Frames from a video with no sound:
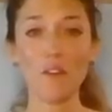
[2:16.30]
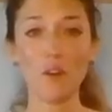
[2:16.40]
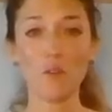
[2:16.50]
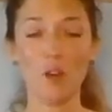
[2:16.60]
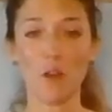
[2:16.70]
have
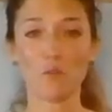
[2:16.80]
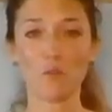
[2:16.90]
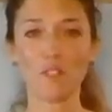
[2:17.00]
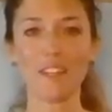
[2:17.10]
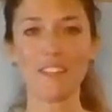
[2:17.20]
our ground
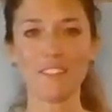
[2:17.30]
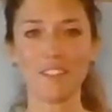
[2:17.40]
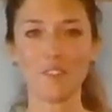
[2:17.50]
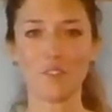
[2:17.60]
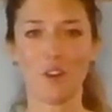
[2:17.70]
rules, let's
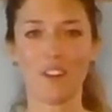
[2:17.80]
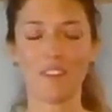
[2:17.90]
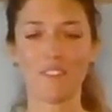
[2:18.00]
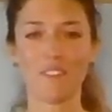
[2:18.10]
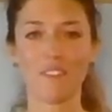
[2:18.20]
get started.
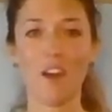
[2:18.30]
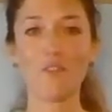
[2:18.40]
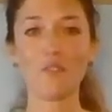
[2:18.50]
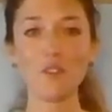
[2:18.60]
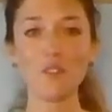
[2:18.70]
Our
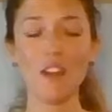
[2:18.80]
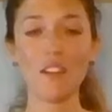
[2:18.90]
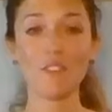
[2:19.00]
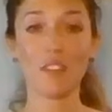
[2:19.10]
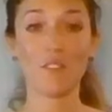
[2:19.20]
first
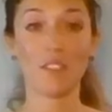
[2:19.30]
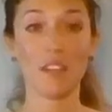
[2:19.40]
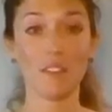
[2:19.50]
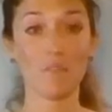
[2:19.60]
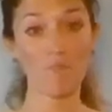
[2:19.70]
line of
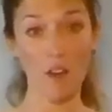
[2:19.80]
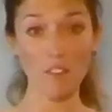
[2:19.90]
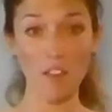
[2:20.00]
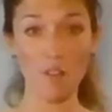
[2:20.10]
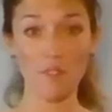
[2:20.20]
safety is
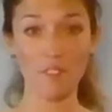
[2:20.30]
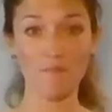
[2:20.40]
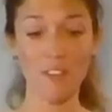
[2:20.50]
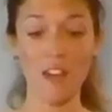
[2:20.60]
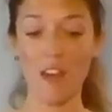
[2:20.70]
ourselves,
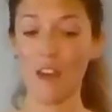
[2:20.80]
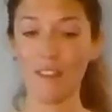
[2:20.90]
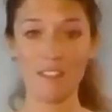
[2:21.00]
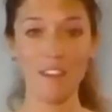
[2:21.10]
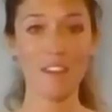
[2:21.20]
and
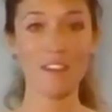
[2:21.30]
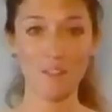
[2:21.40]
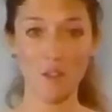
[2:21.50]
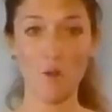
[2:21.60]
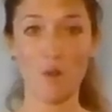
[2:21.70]
the second
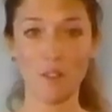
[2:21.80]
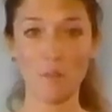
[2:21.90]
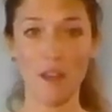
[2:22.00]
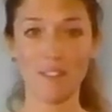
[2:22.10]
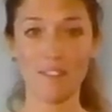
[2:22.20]
is our
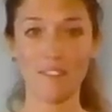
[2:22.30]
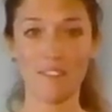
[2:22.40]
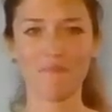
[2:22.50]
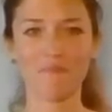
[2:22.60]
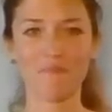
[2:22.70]
workspace.
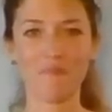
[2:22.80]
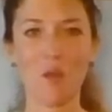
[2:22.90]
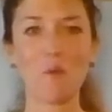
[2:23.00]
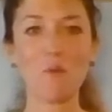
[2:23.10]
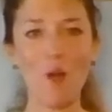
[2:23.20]

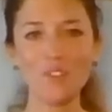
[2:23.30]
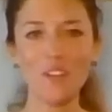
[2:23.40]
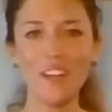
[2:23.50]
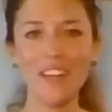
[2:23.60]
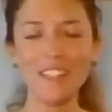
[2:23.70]
We wash
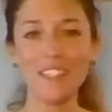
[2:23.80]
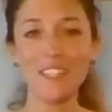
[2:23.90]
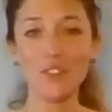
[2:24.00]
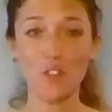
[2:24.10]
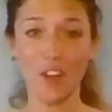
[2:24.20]
our hands to
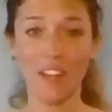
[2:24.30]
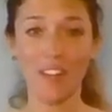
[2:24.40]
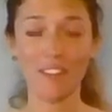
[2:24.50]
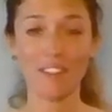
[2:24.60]
get started